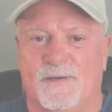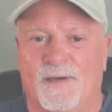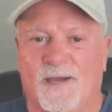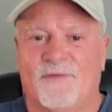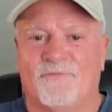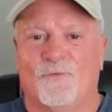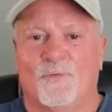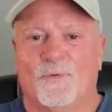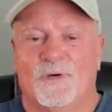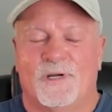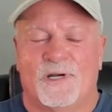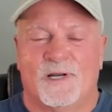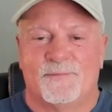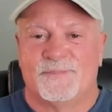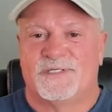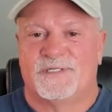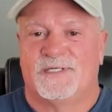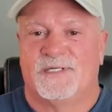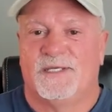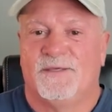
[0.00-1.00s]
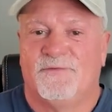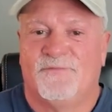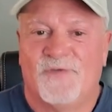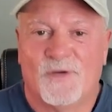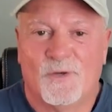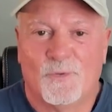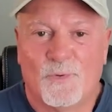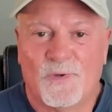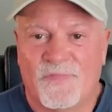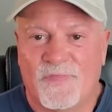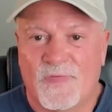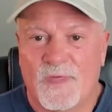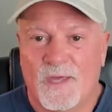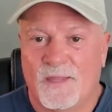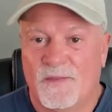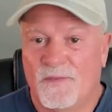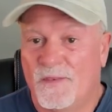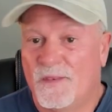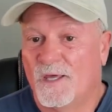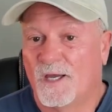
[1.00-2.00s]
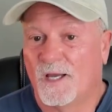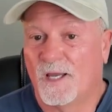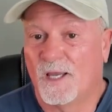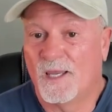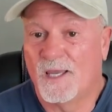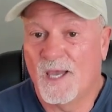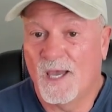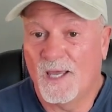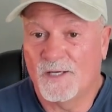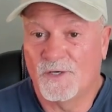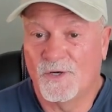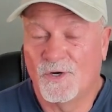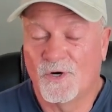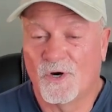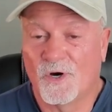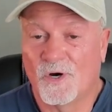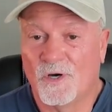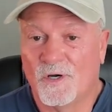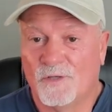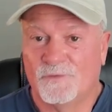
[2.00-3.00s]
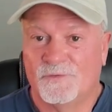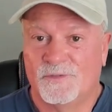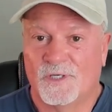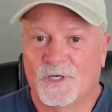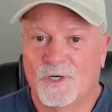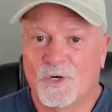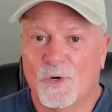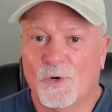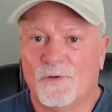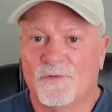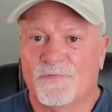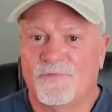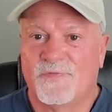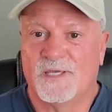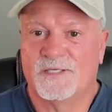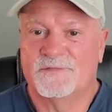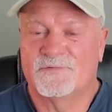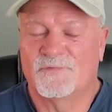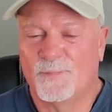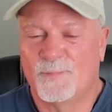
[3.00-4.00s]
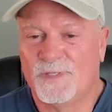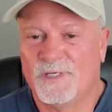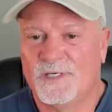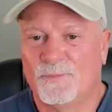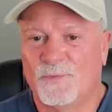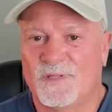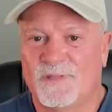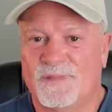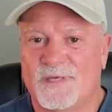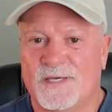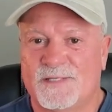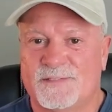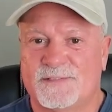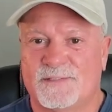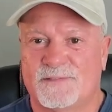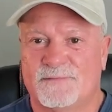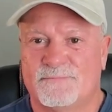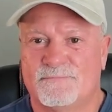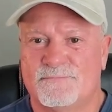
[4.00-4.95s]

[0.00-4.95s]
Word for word: Hi everyone, I'm Steve here with the Gut Girl. Nicole, thanks for being with us.